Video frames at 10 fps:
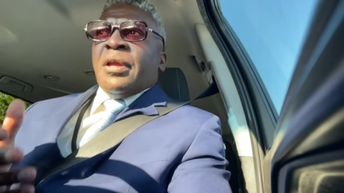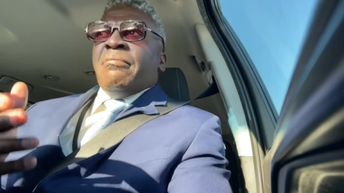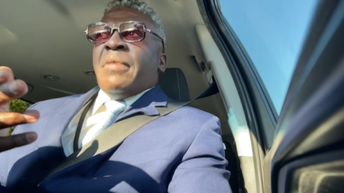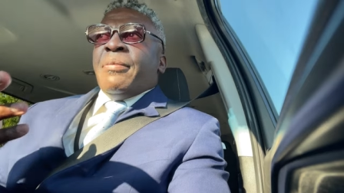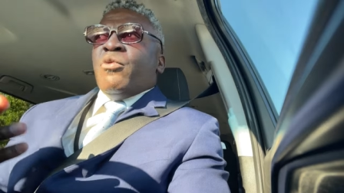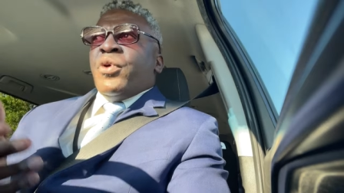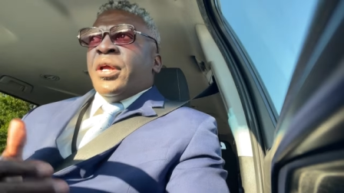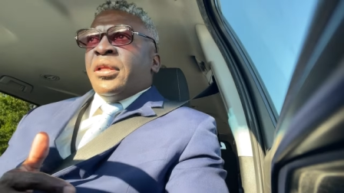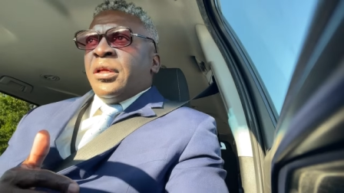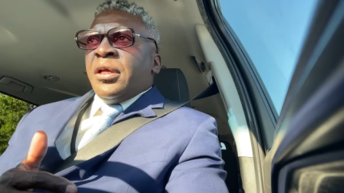Remember
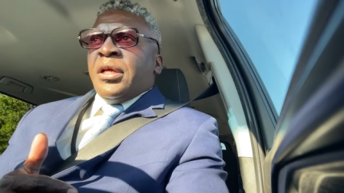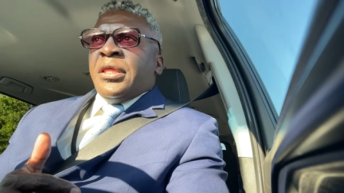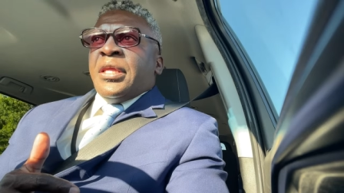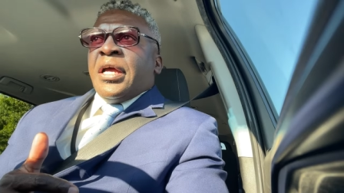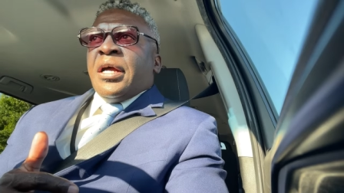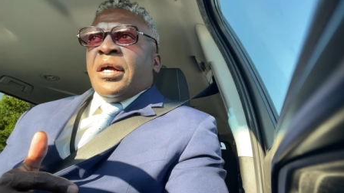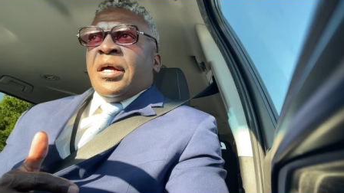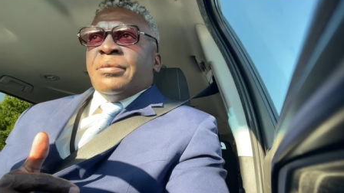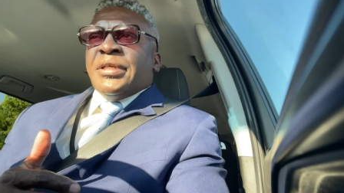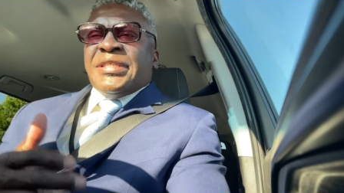when the
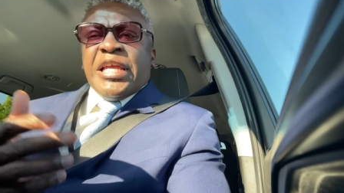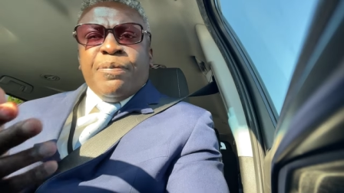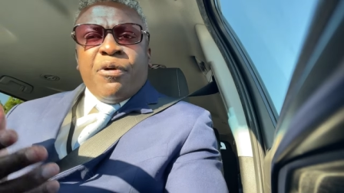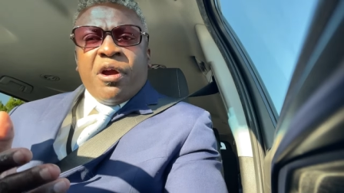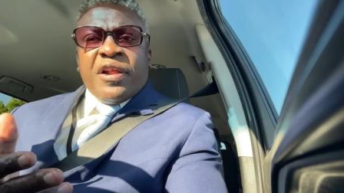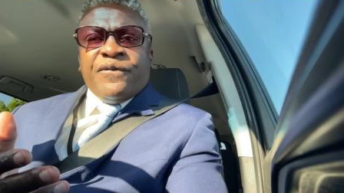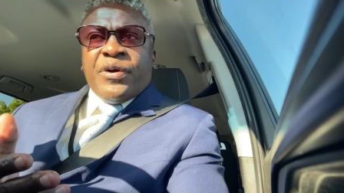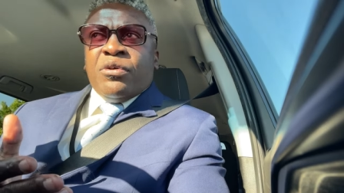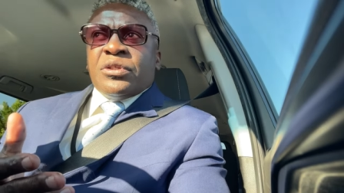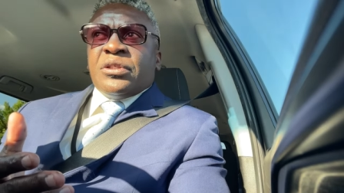uh, the Tea Party
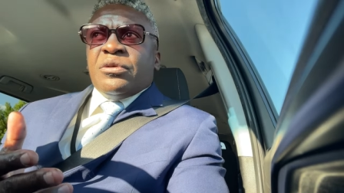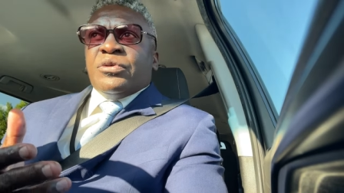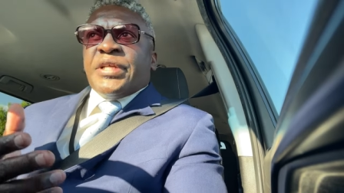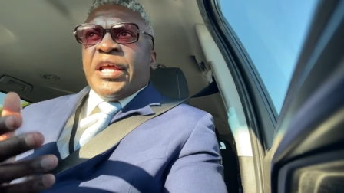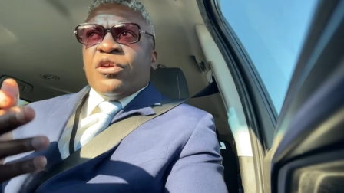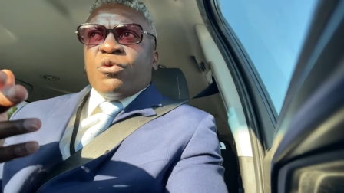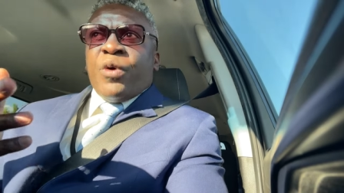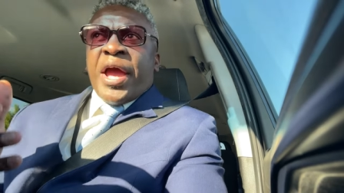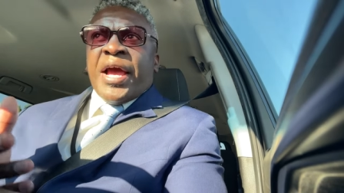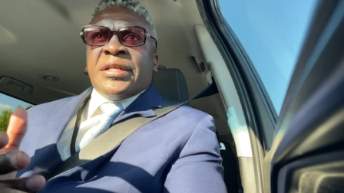folks was getting
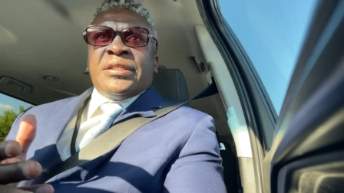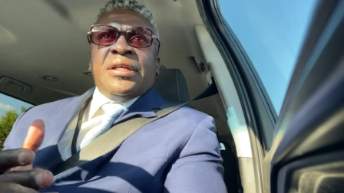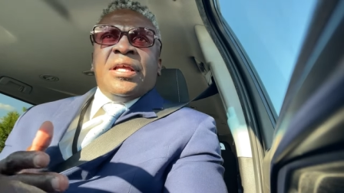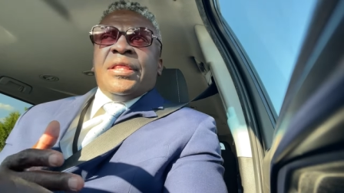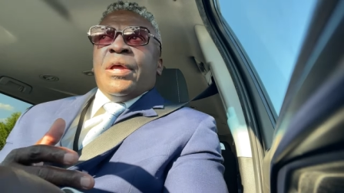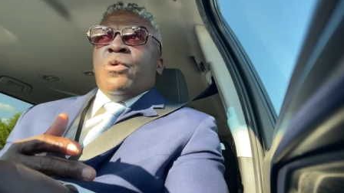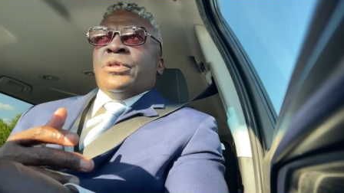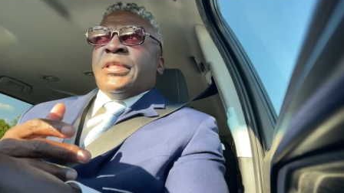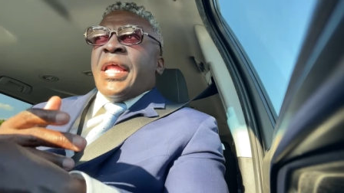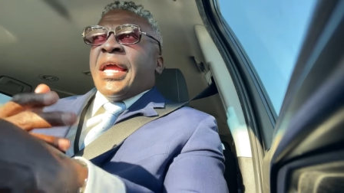harassed? They were
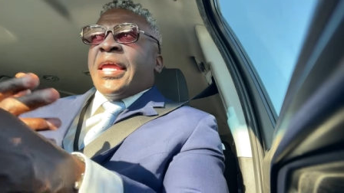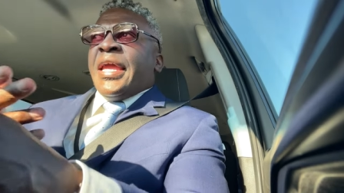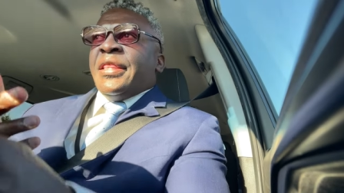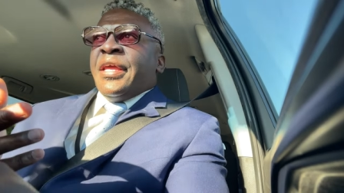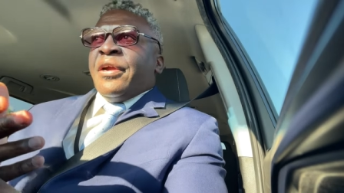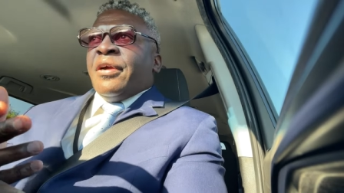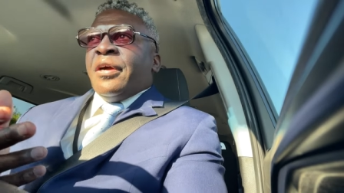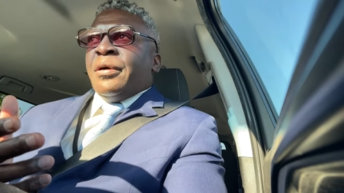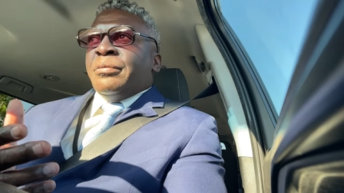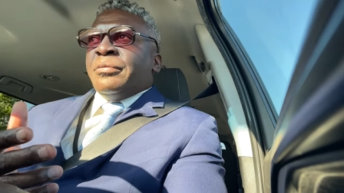not getting their
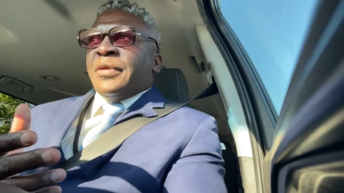um,